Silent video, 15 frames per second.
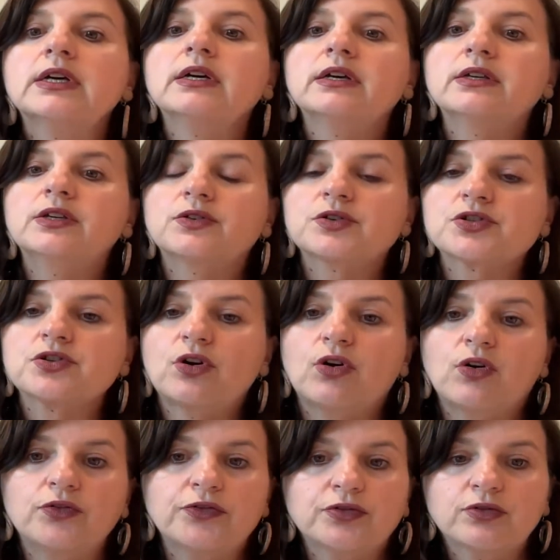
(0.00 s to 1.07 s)
years
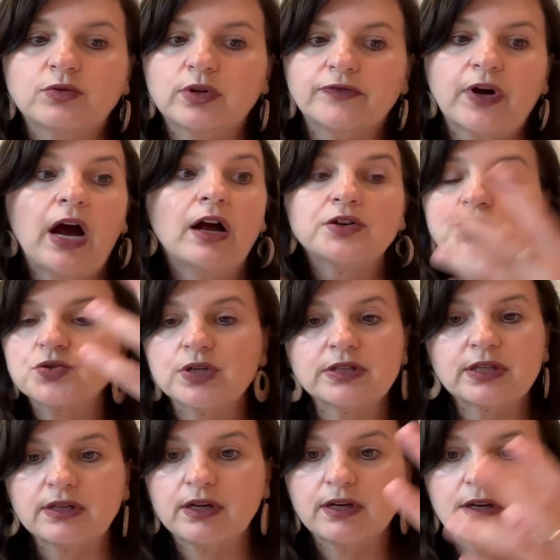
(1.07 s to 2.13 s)
old, with 100
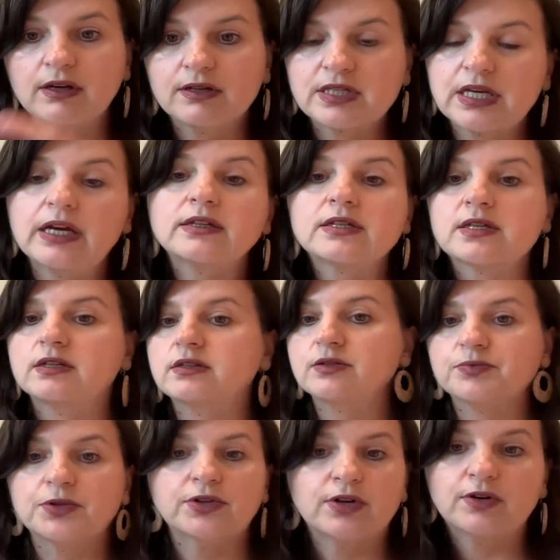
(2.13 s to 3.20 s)
scientist
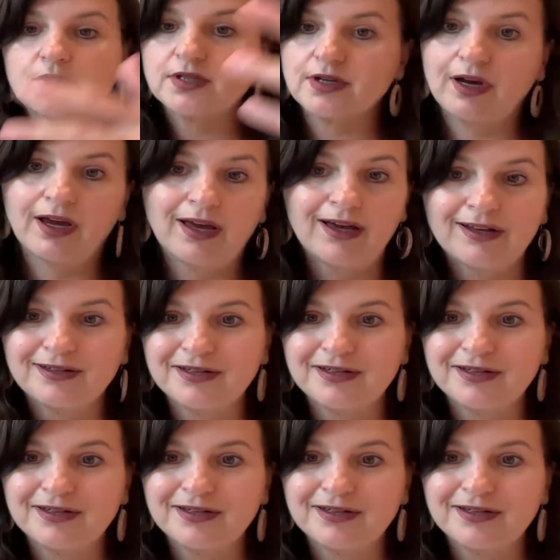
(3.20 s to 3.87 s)
entrepreneurs I had